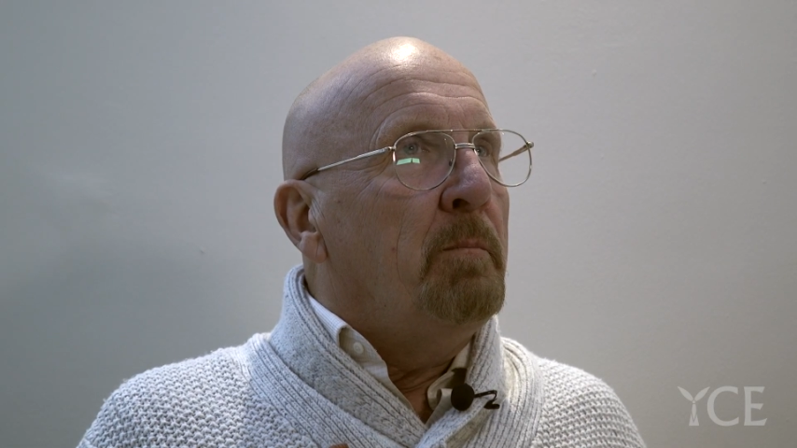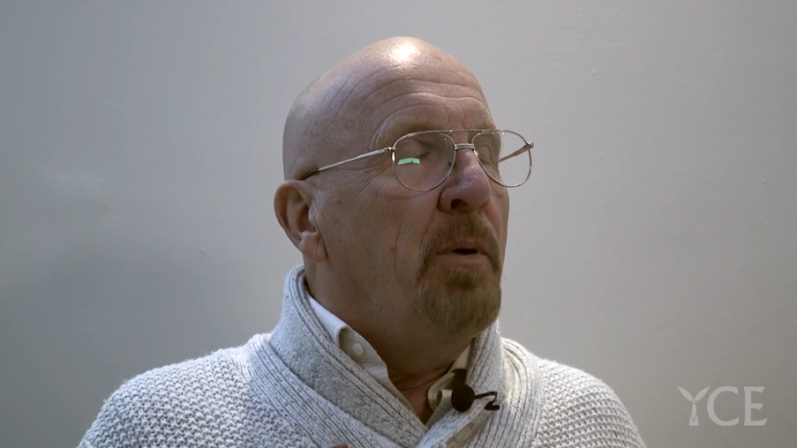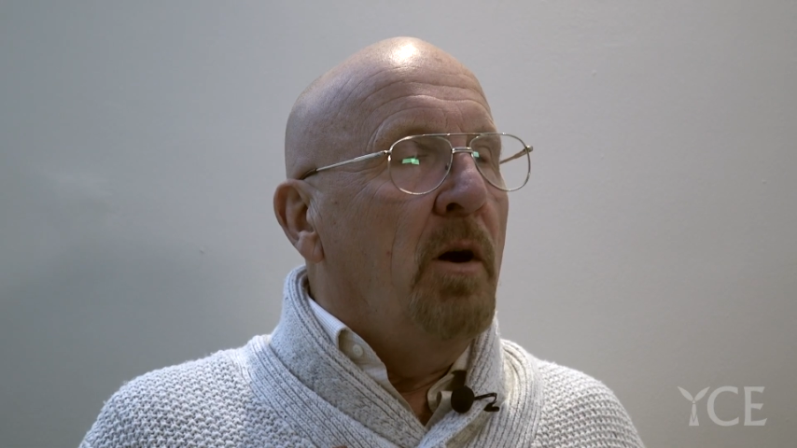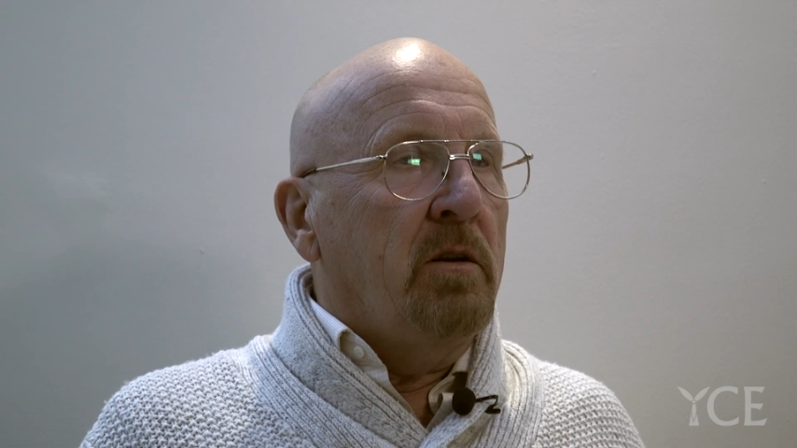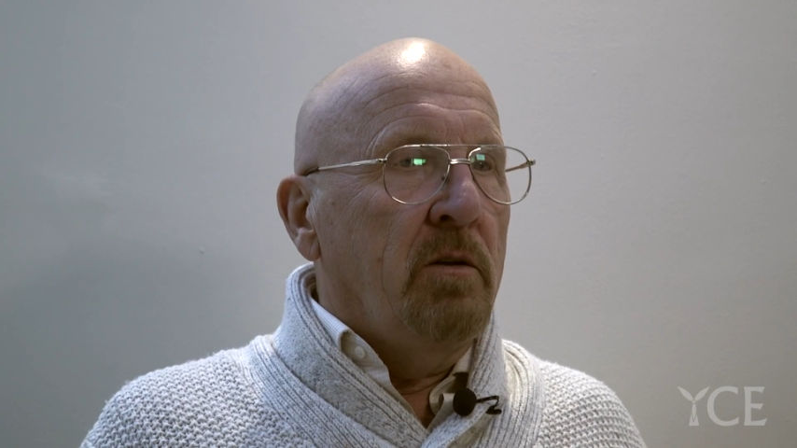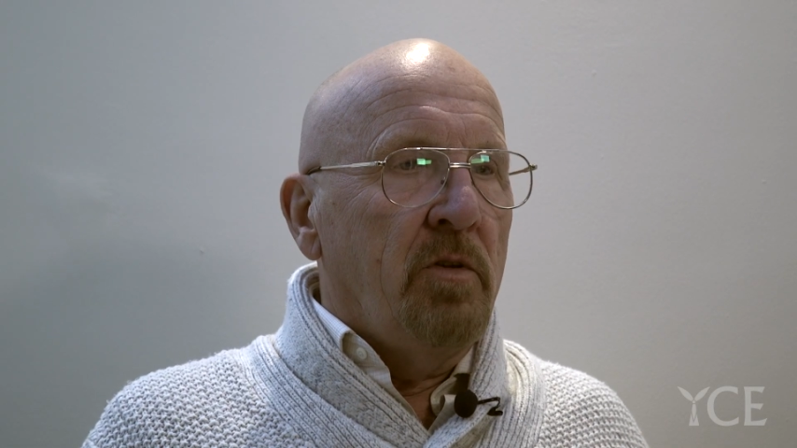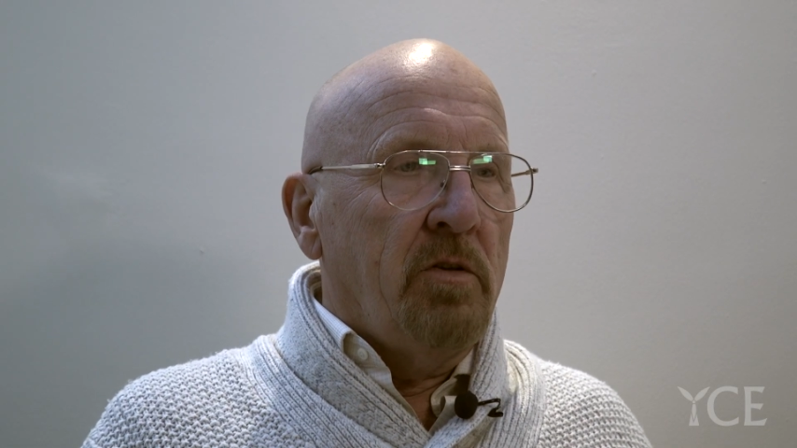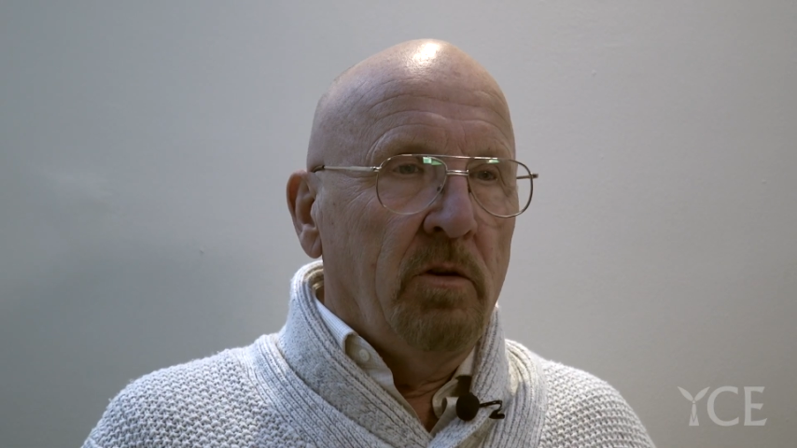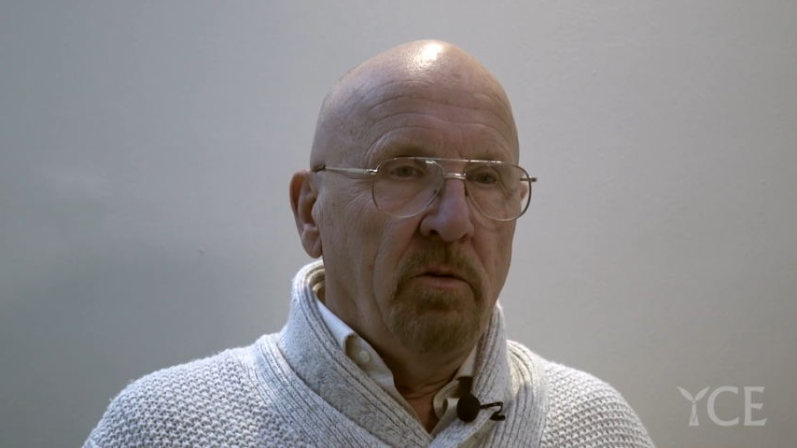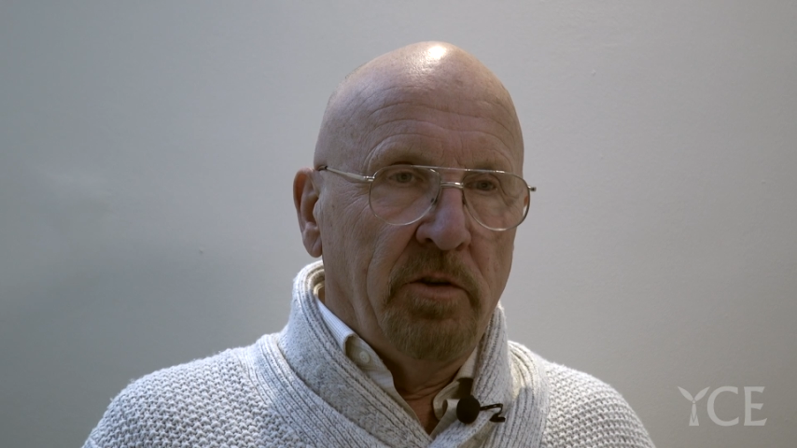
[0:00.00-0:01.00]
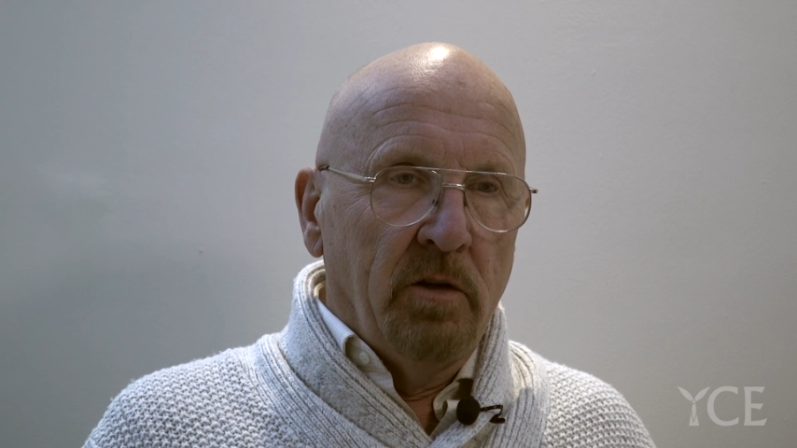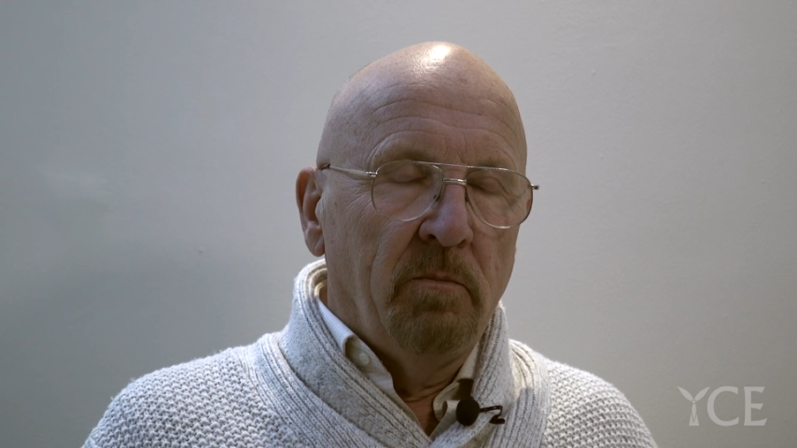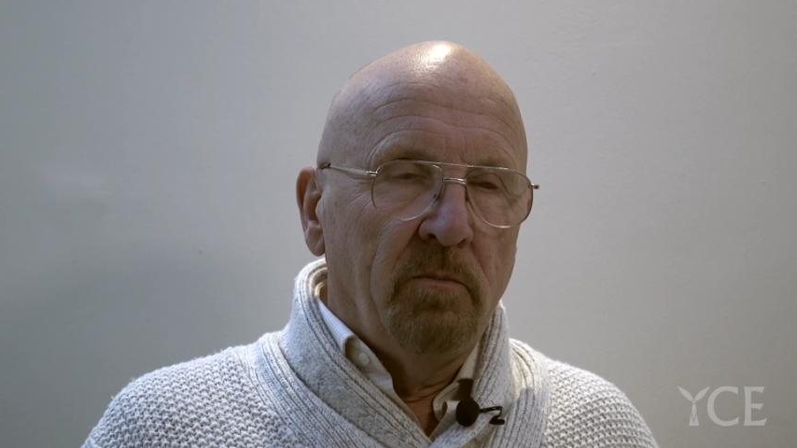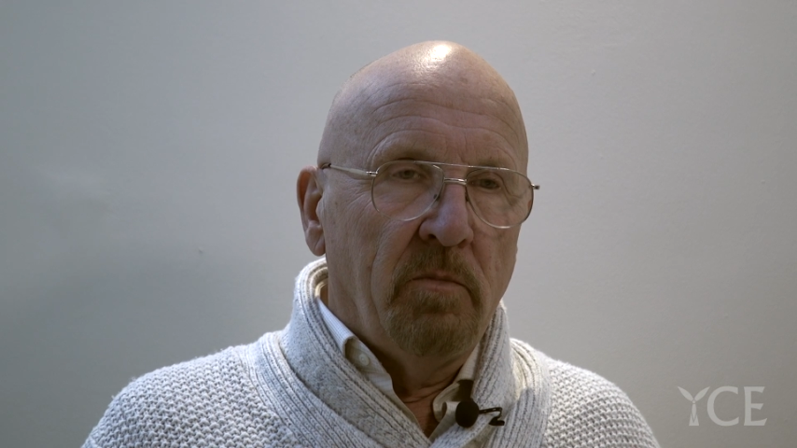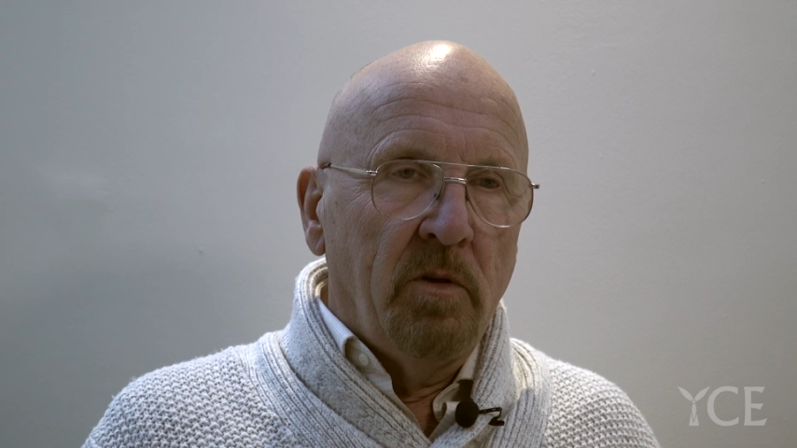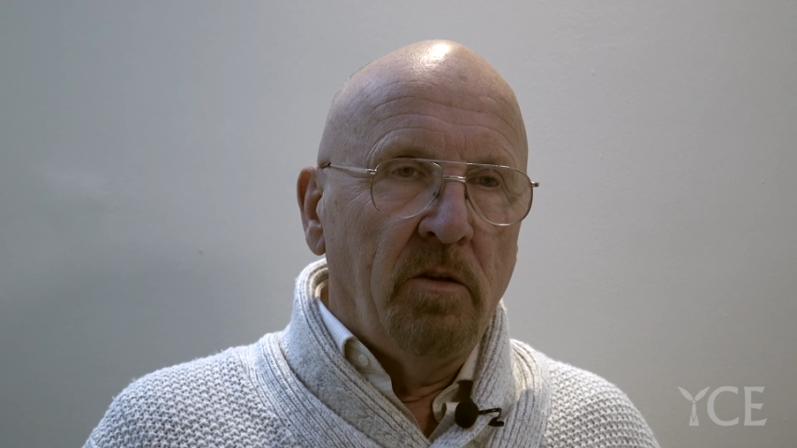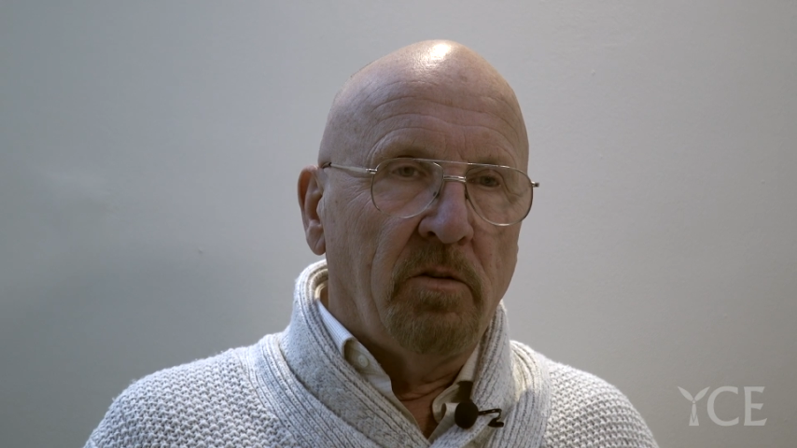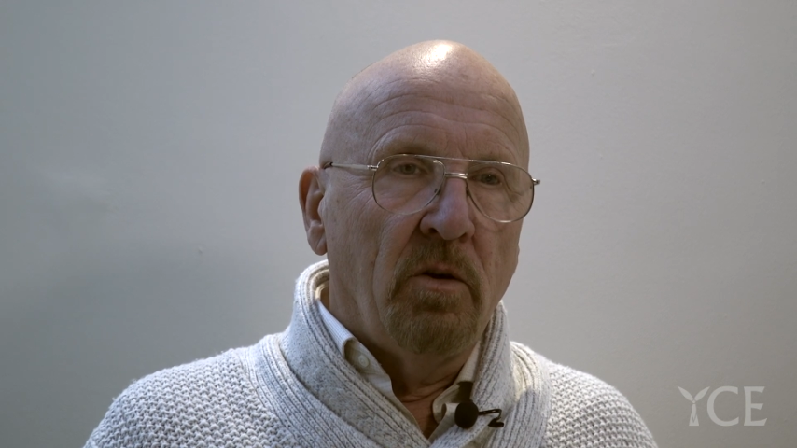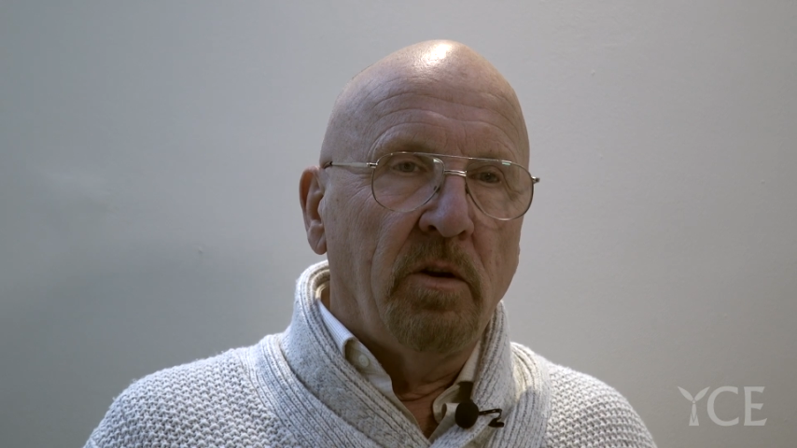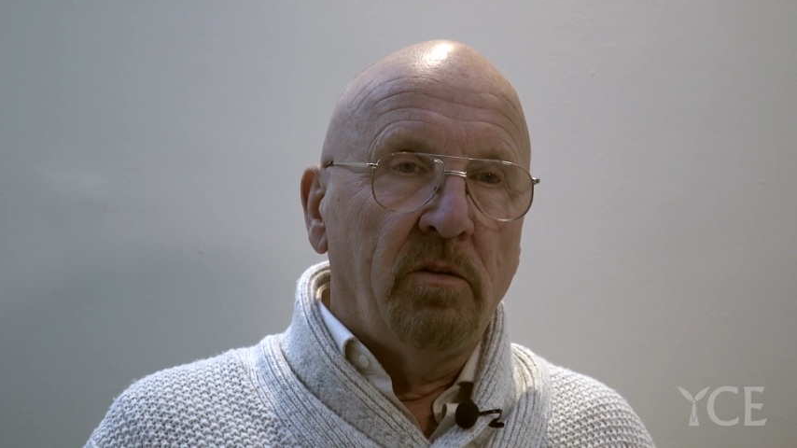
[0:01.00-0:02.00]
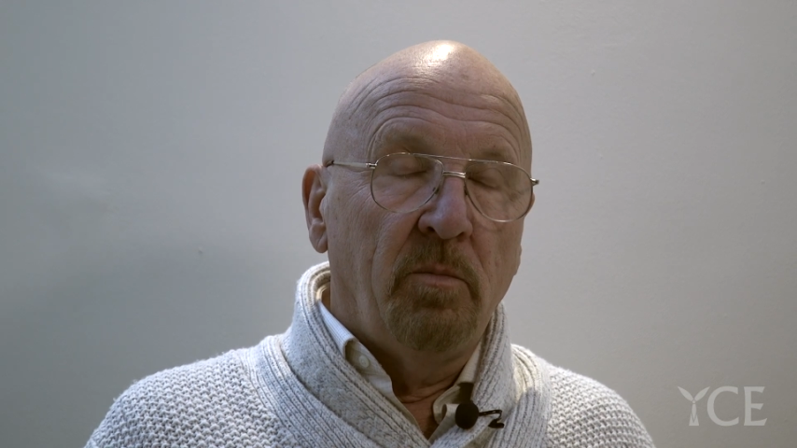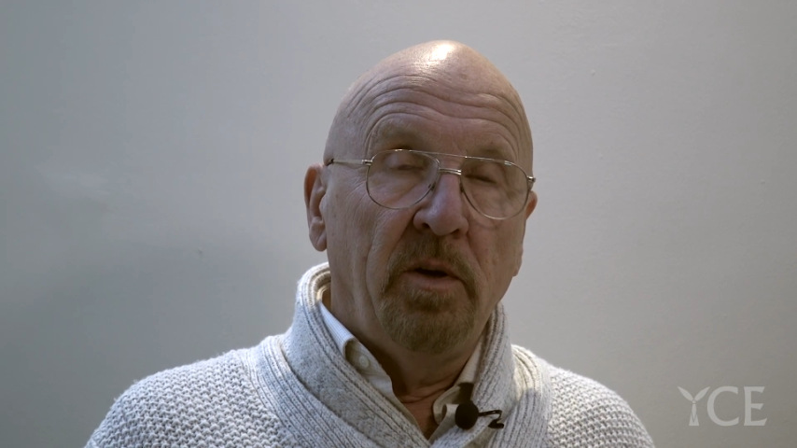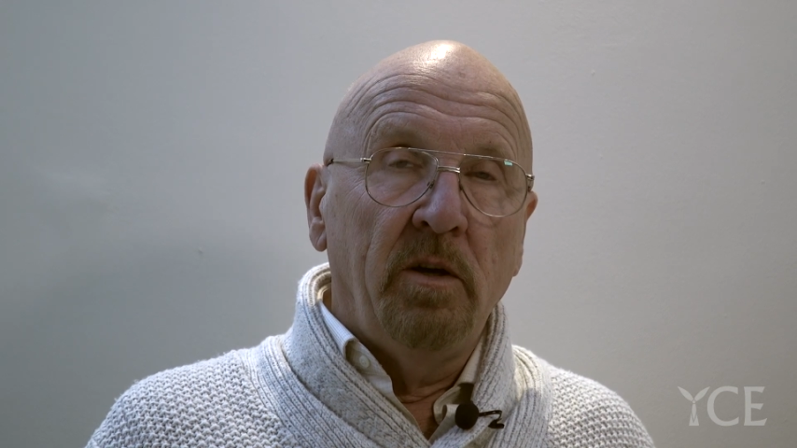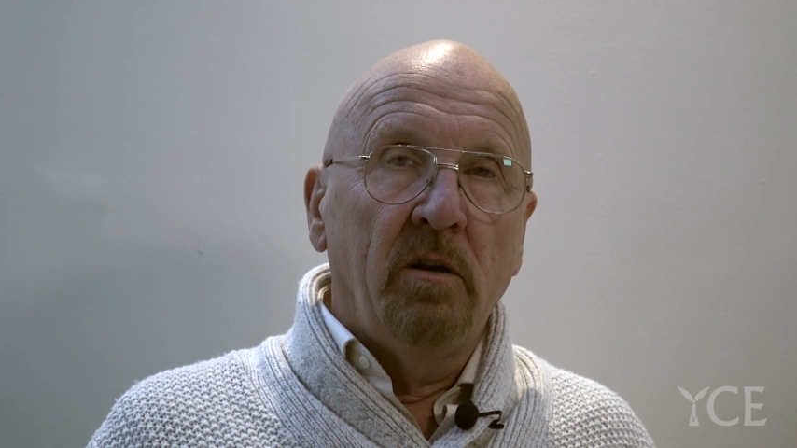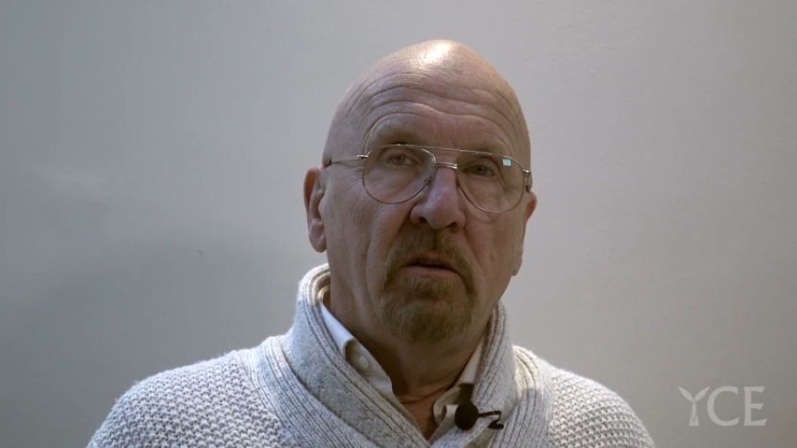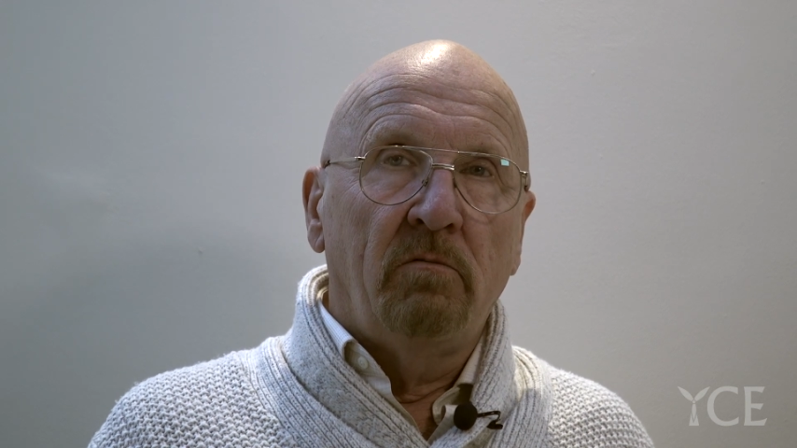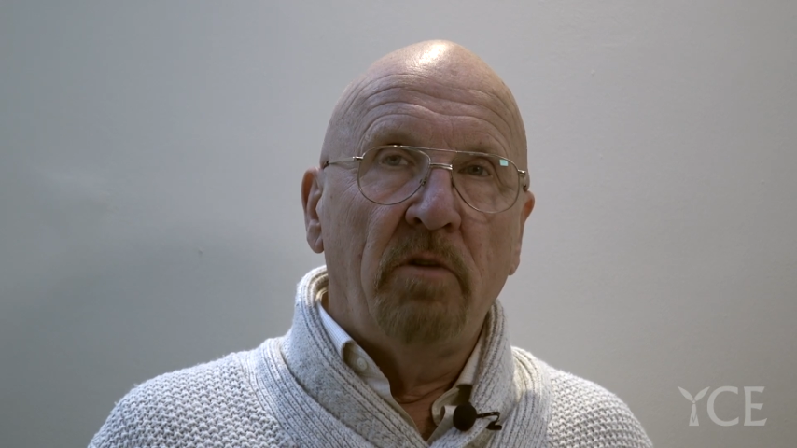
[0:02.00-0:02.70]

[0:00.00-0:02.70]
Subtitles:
Part of the solution is going to be